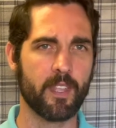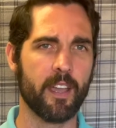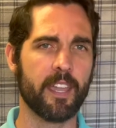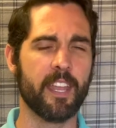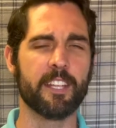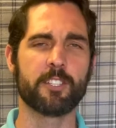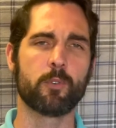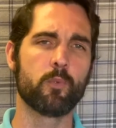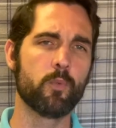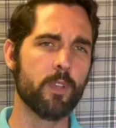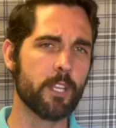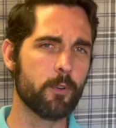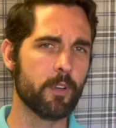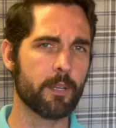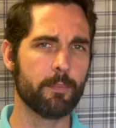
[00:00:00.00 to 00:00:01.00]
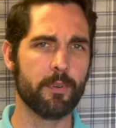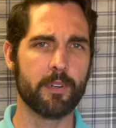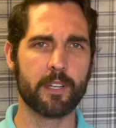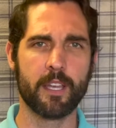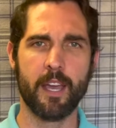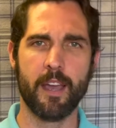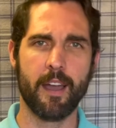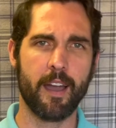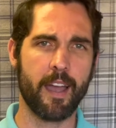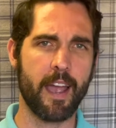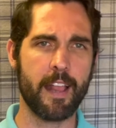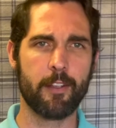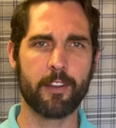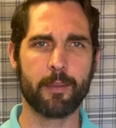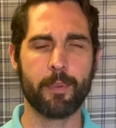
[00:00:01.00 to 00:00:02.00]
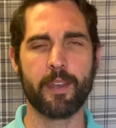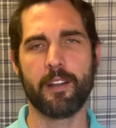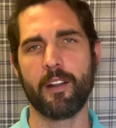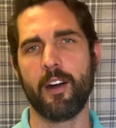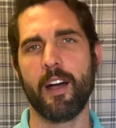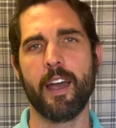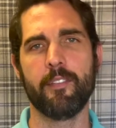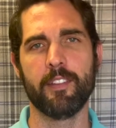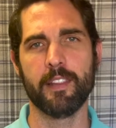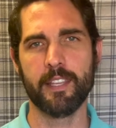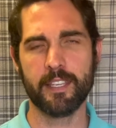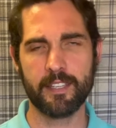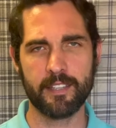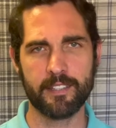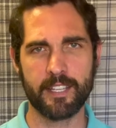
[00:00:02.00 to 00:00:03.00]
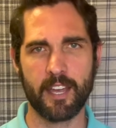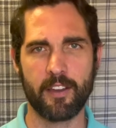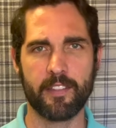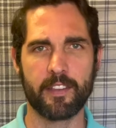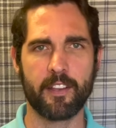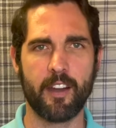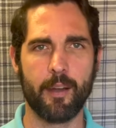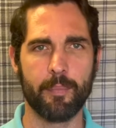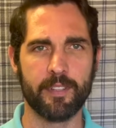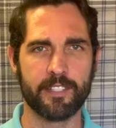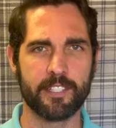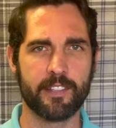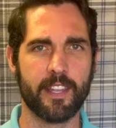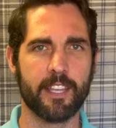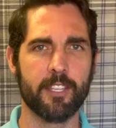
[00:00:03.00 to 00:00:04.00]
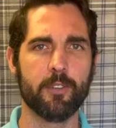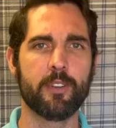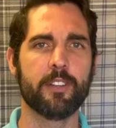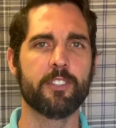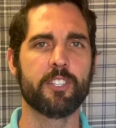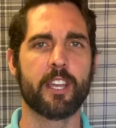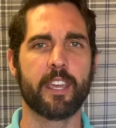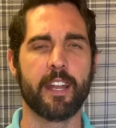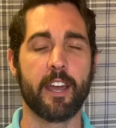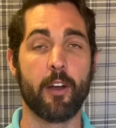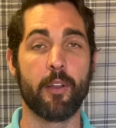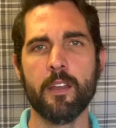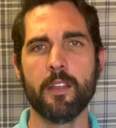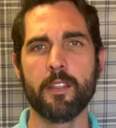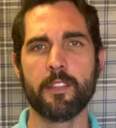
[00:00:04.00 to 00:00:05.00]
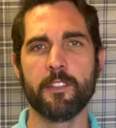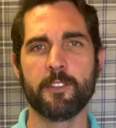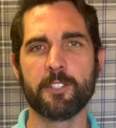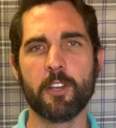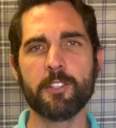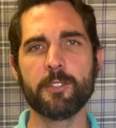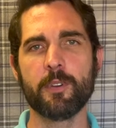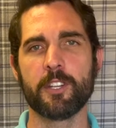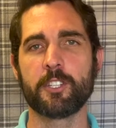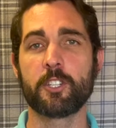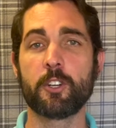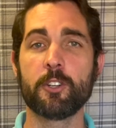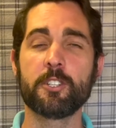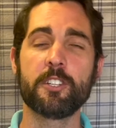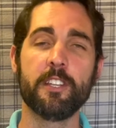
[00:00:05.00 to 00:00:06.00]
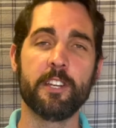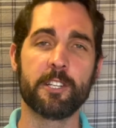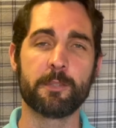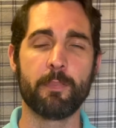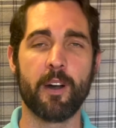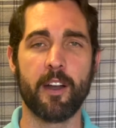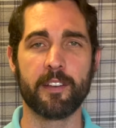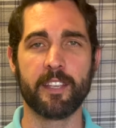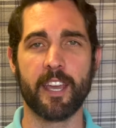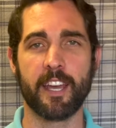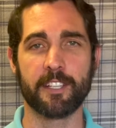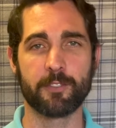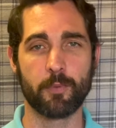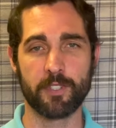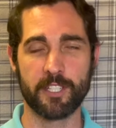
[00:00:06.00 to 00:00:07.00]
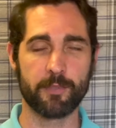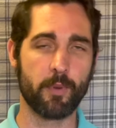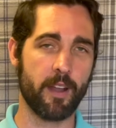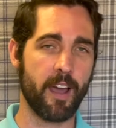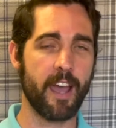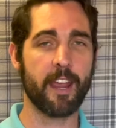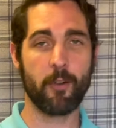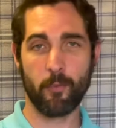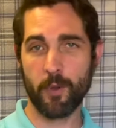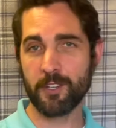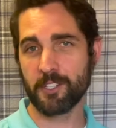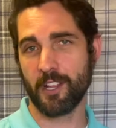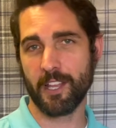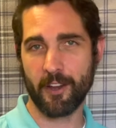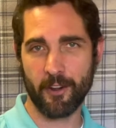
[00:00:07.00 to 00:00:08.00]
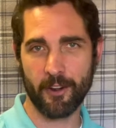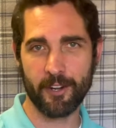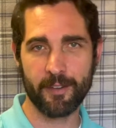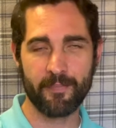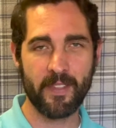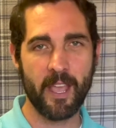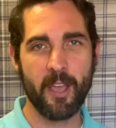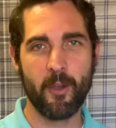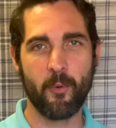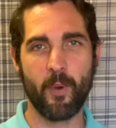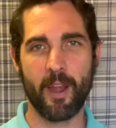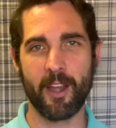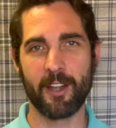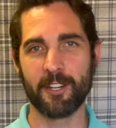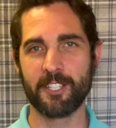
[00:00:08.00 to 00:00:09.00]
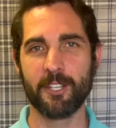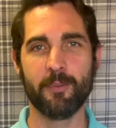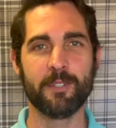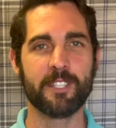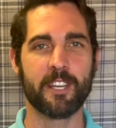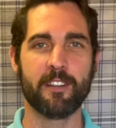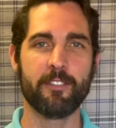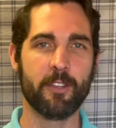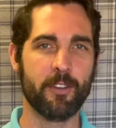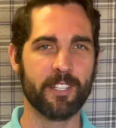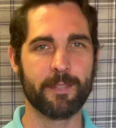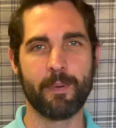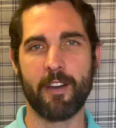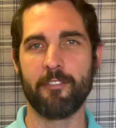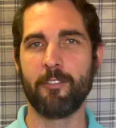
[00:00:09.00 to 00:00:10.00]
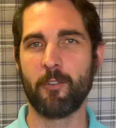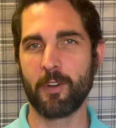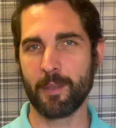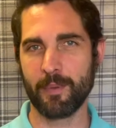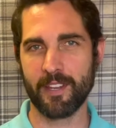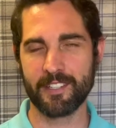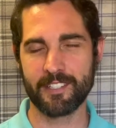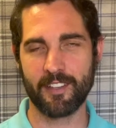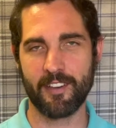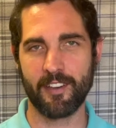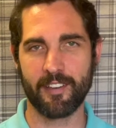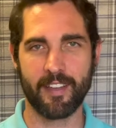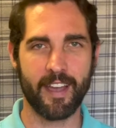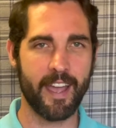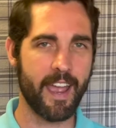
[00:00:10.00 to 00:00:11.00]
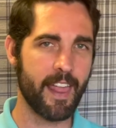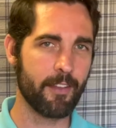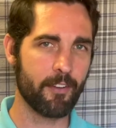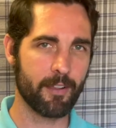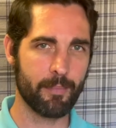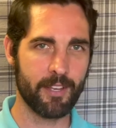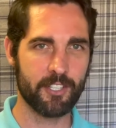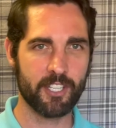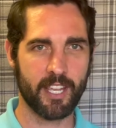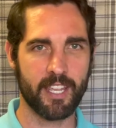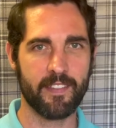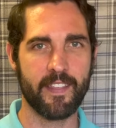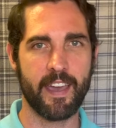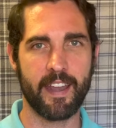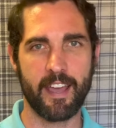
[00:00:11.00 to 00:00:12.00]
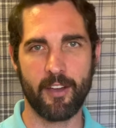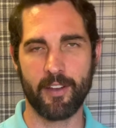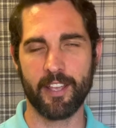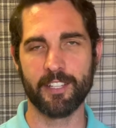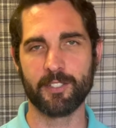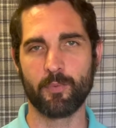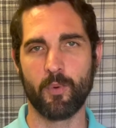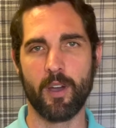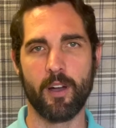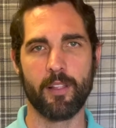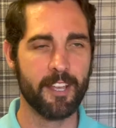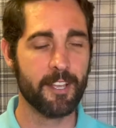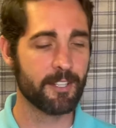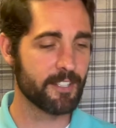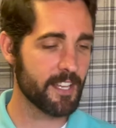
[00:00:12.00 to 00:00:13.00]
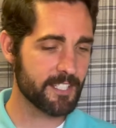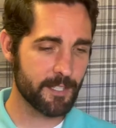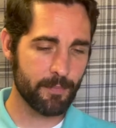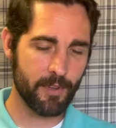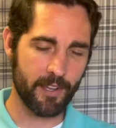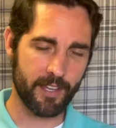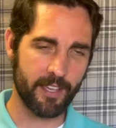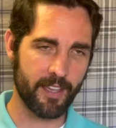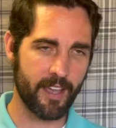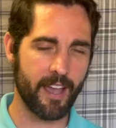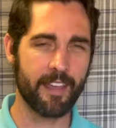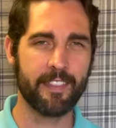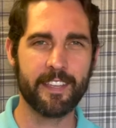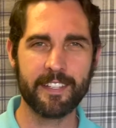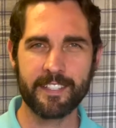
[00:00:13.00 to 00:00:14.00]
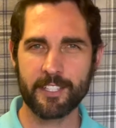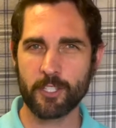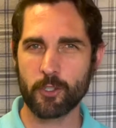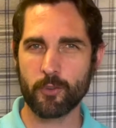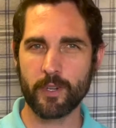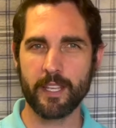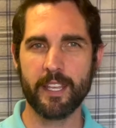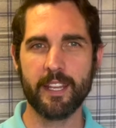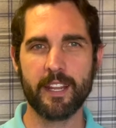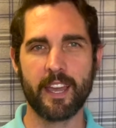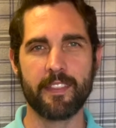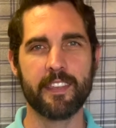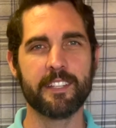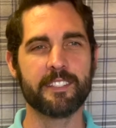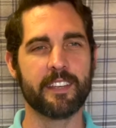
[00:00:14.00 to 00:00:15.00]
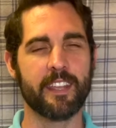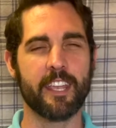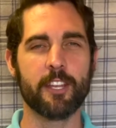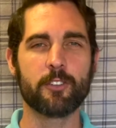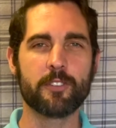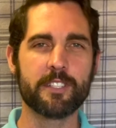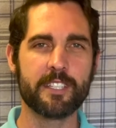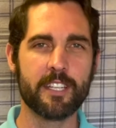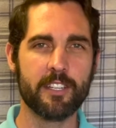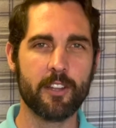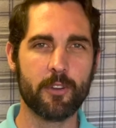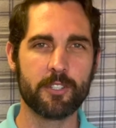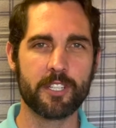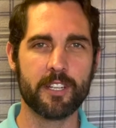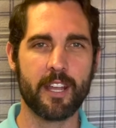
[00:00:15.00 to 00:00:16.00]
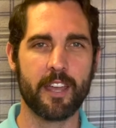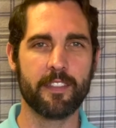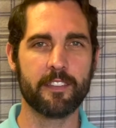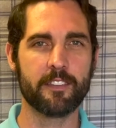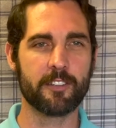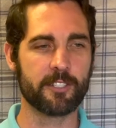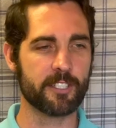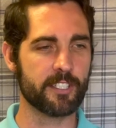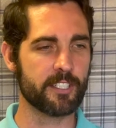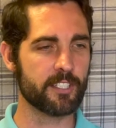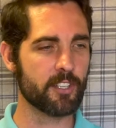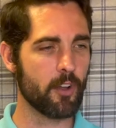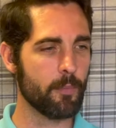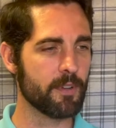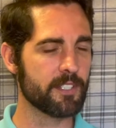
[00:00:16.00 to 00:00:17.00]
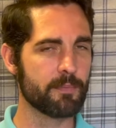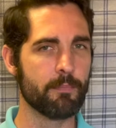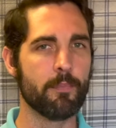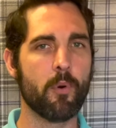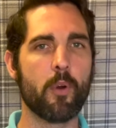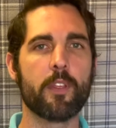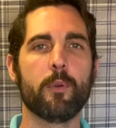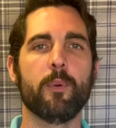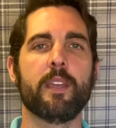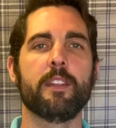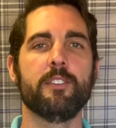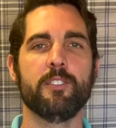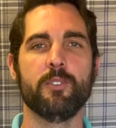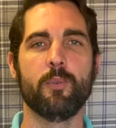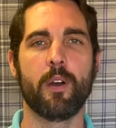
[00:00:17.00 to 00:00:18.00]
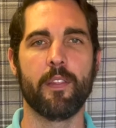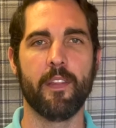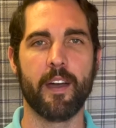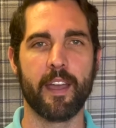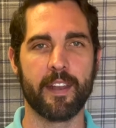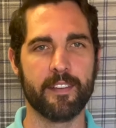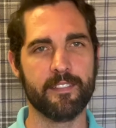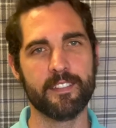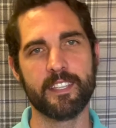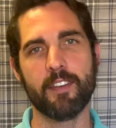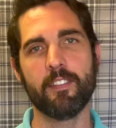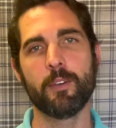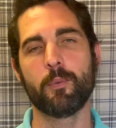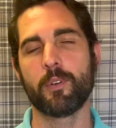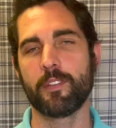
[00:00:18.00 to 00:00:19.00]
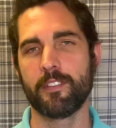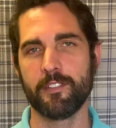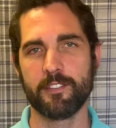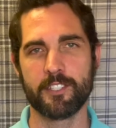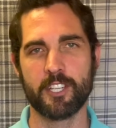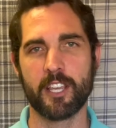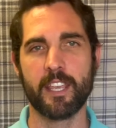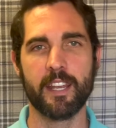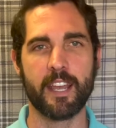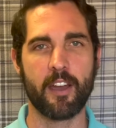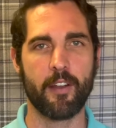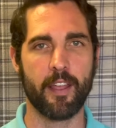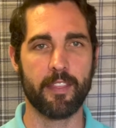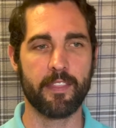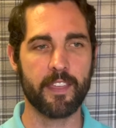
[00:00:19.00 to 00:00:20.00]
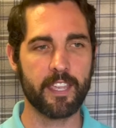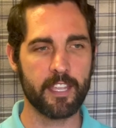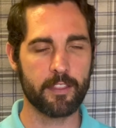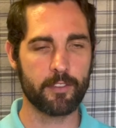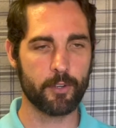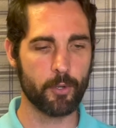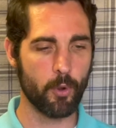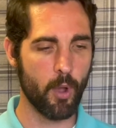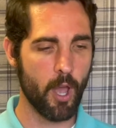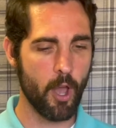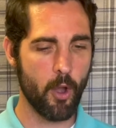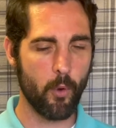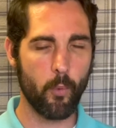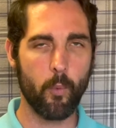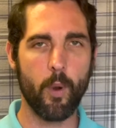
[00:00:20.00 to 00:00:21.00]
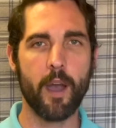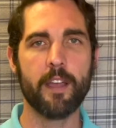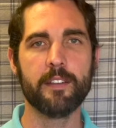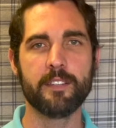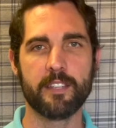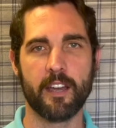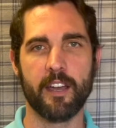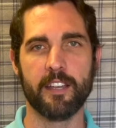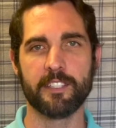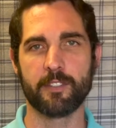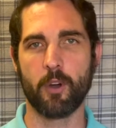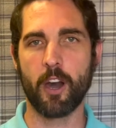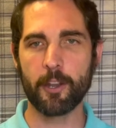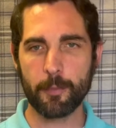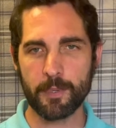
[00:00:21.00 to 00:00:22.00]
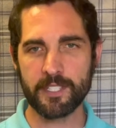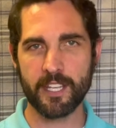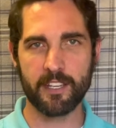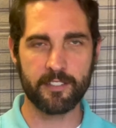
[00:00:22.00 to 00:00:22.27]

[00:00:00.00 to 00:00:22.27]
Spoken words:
Again, it's a really quick book. I highly recommend it. I'll have a link down in the comments so that you can check it out. There's also a Church Leaders podcast, which is what I originally heard, where she was interviewed. It's about 40 minutes long. I highly recommend checking that out as well. So that's the book. I think it's intriguing. I think it's an interesting notion. I think there's so much more that we can do online. Definitely worth checking out and thinking through, what does 100%